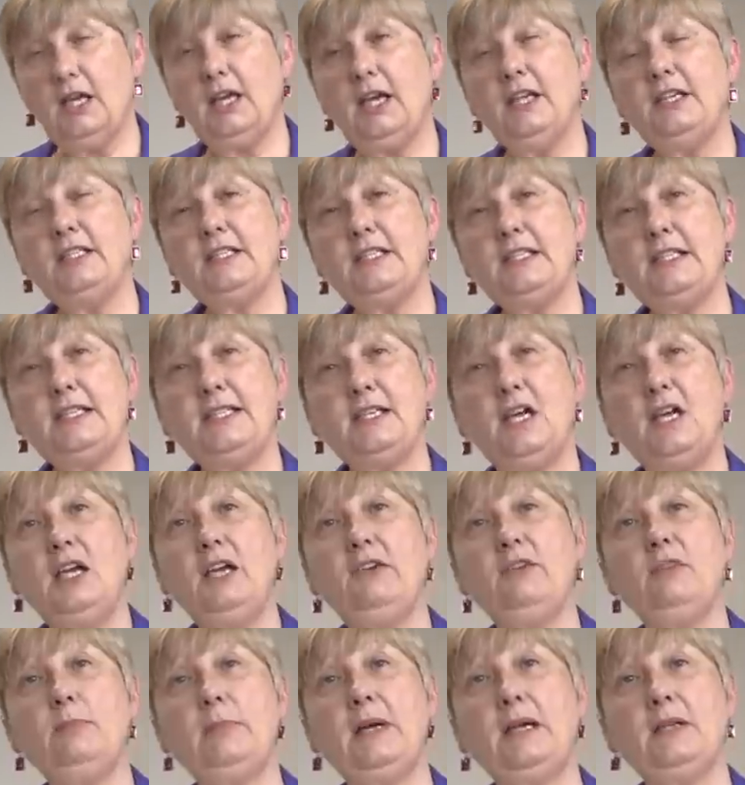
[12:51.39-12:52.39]
and a
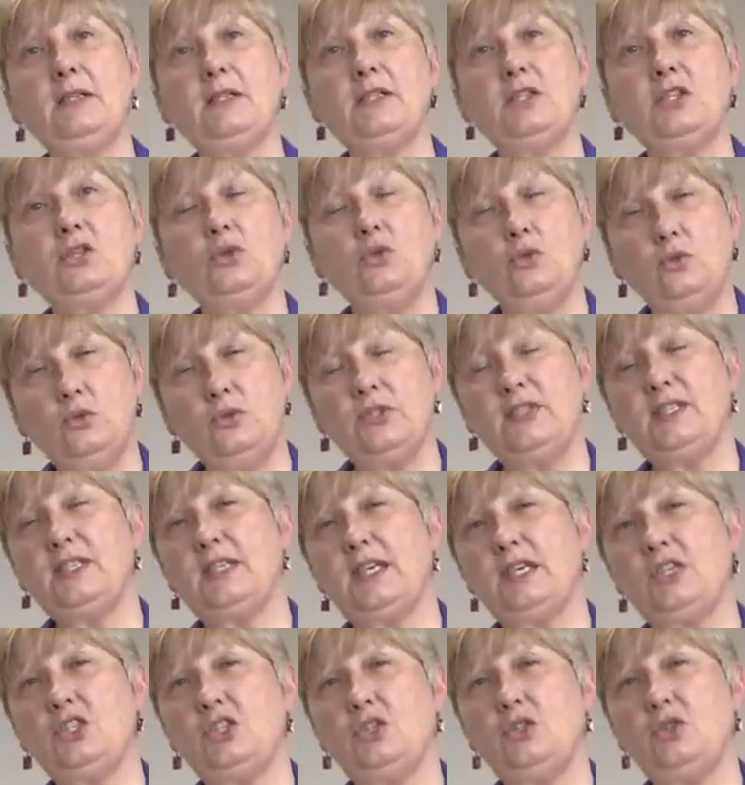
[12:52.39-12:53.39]
desire amongst all the
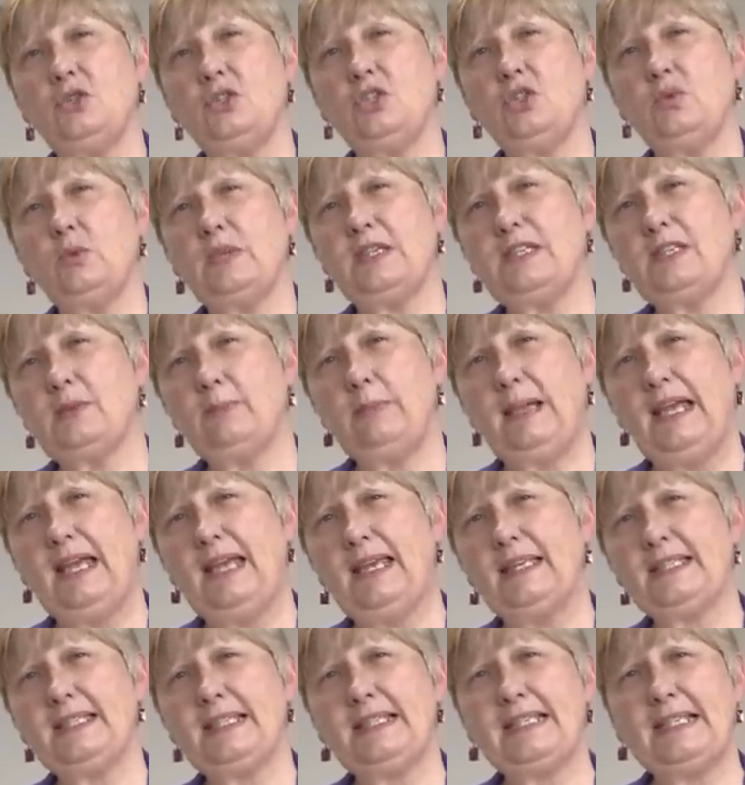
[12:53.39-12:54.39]
CSUs to
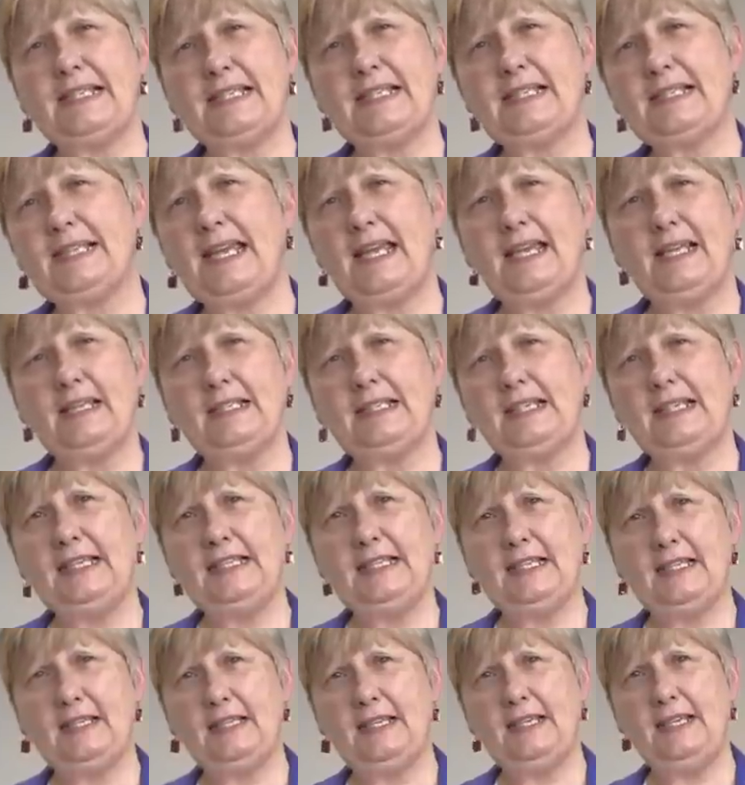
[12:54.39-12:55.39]
expand and excel
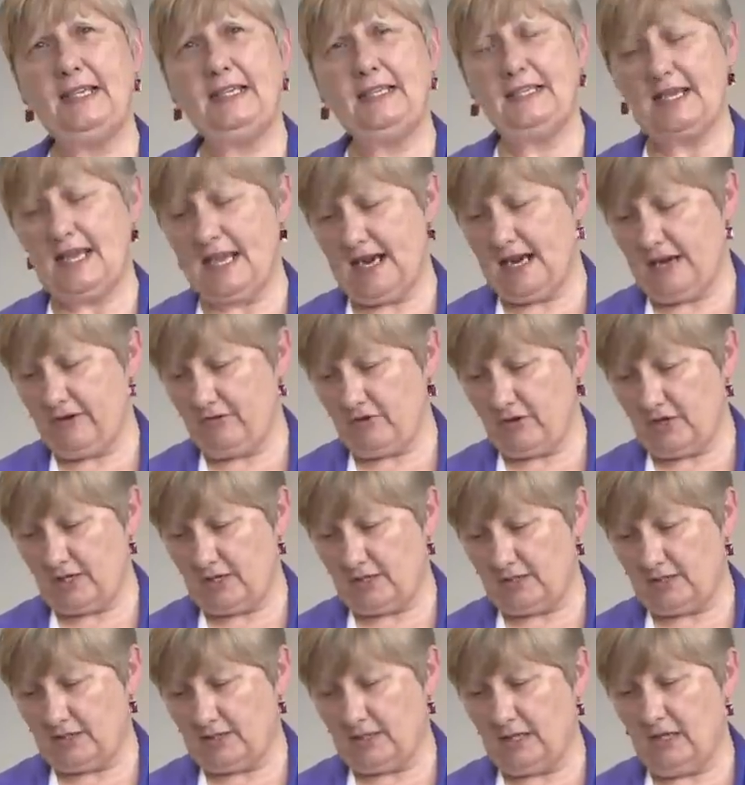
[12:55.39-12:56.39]
in, in
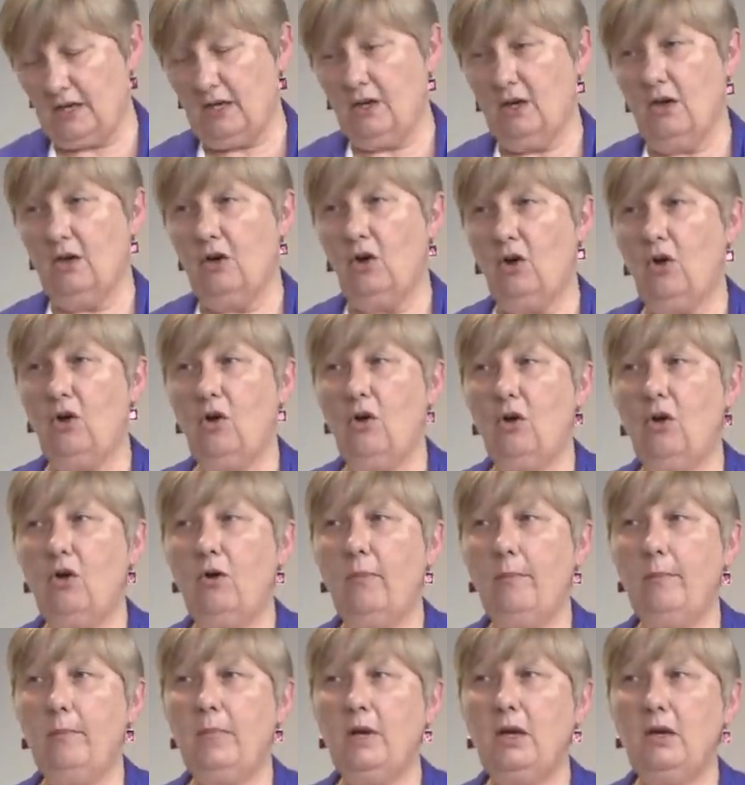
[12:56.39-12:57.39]
areas
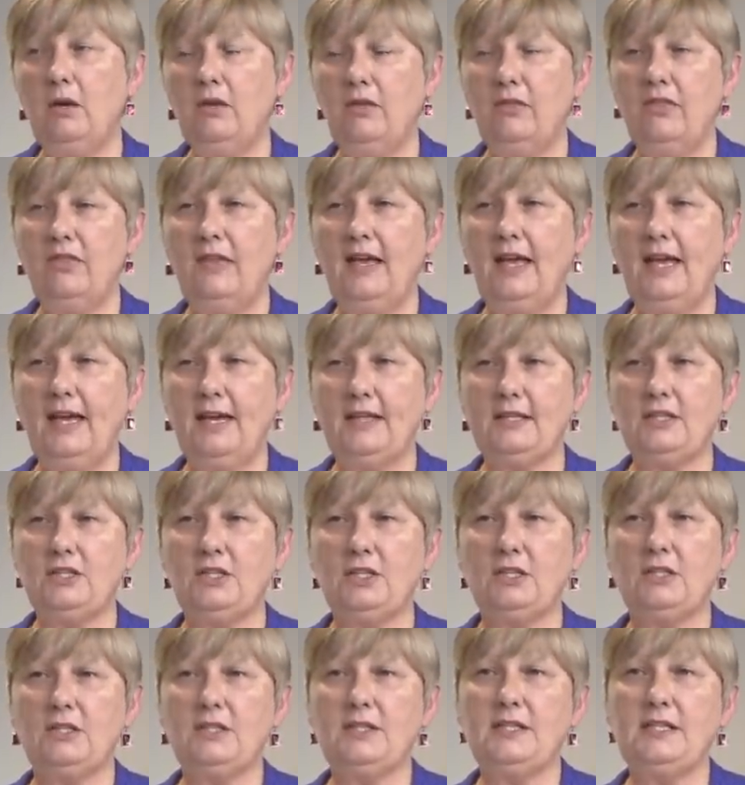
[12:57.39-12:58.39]
um, that
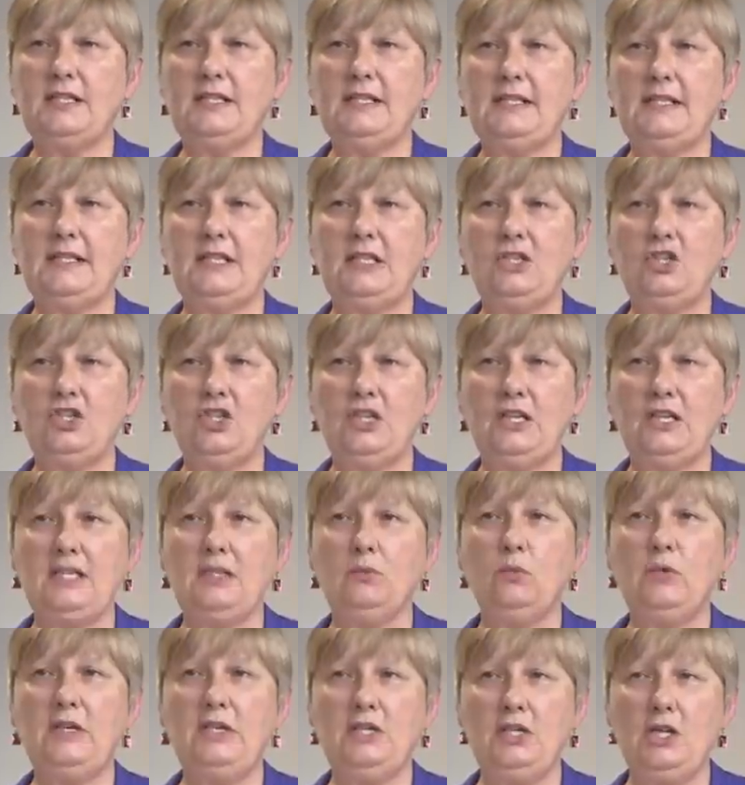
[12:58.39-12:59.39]
CCGs
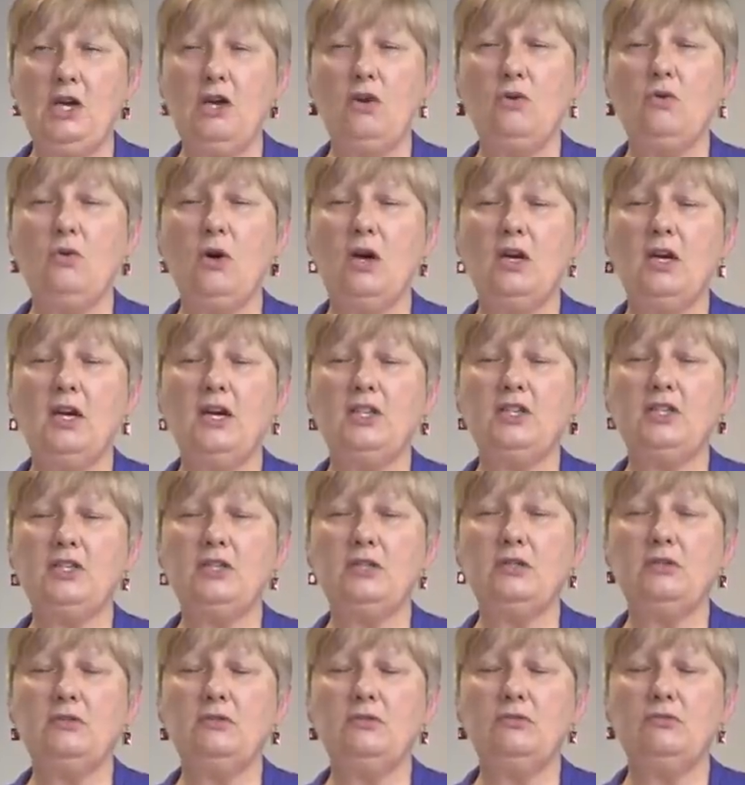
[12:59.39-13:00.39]
we know are going
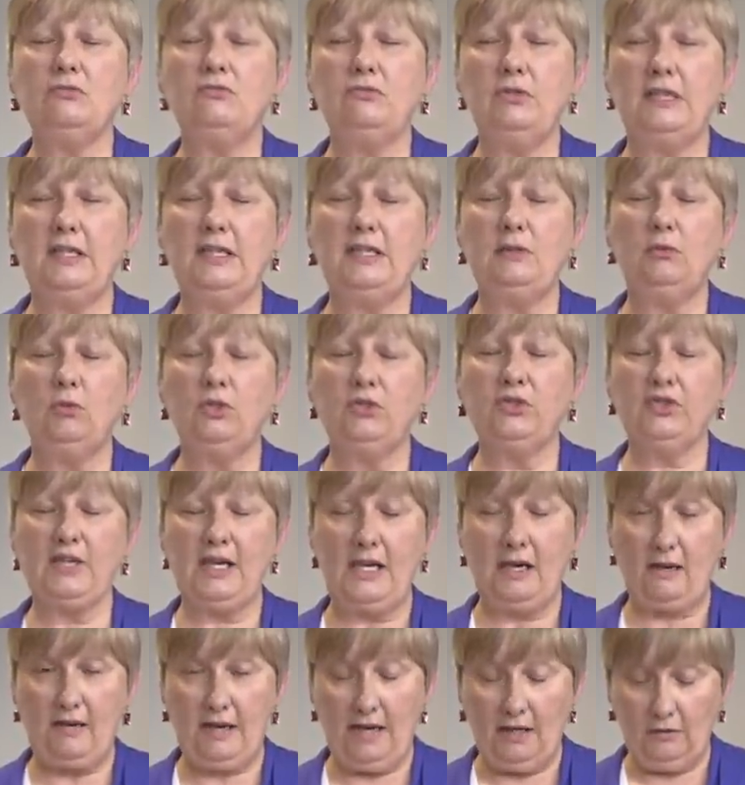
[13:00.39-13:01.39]
to really want
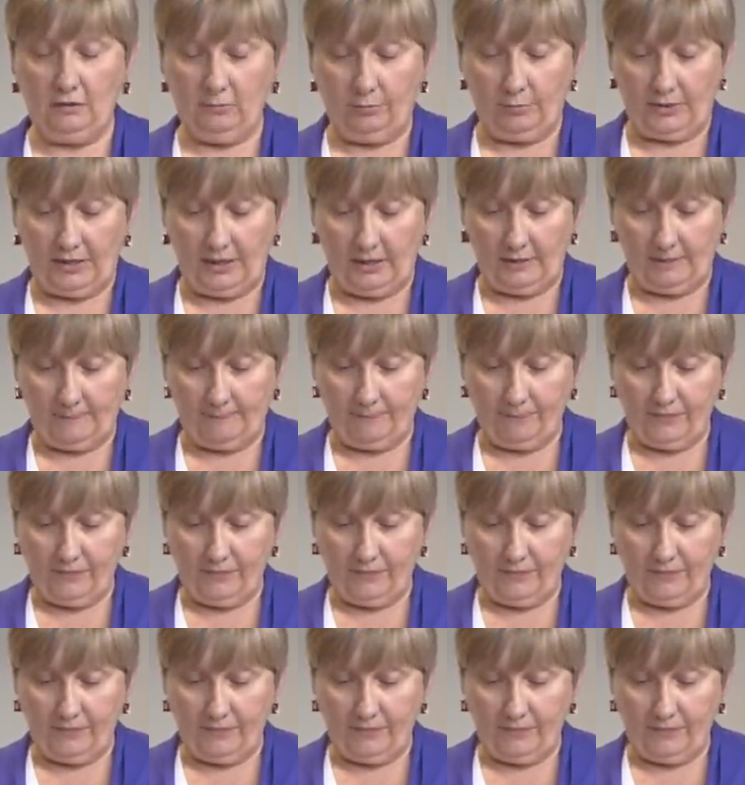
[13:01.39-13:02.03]
our help in.